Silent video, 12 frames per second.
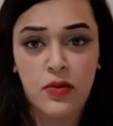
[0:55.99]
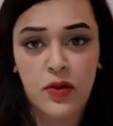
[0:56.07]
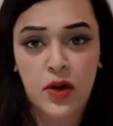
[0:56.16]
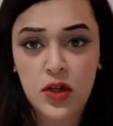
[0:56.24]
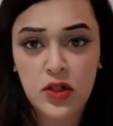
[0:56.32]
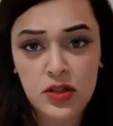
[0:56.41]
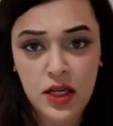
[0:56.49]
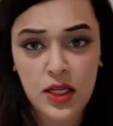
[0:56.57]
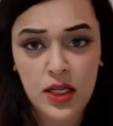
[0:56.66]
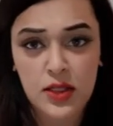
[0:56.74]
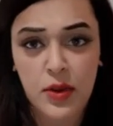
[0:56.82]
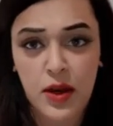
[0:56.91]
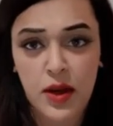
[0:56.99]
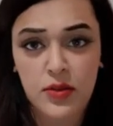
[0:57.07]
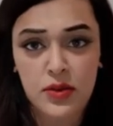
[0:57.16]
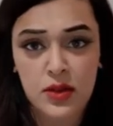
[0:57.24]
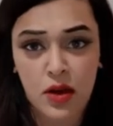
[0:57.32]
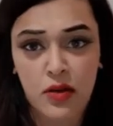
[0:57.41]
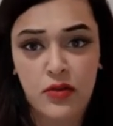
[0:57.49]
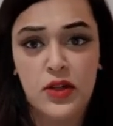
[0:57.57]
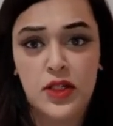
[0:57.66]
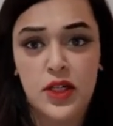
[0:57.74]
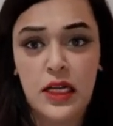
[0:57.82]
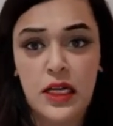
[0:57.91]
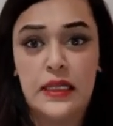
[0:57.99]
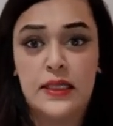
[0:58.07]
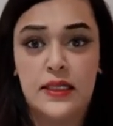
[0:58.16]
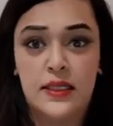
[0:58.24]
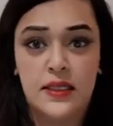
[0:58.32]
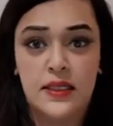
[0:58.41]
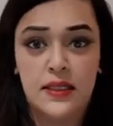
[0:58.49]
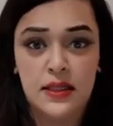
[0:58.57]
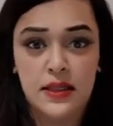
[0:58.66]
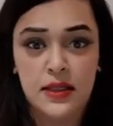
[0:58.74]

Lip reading: of £100,000 coverage at least.